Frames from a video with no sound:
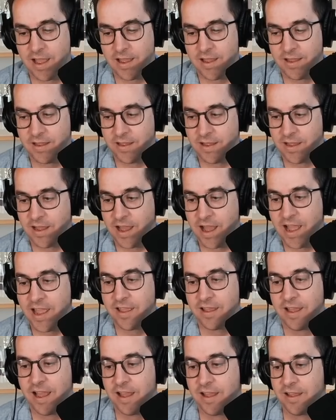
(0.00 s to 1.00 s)
think you'd be all right
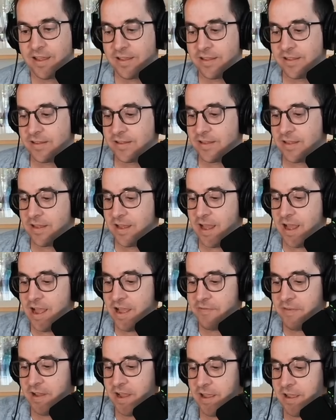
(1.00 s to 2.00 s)
I, at it. You could lie I,
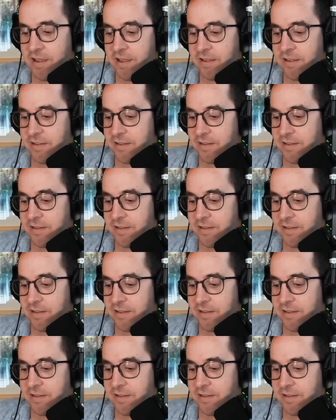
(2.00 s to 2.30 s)
to yourself.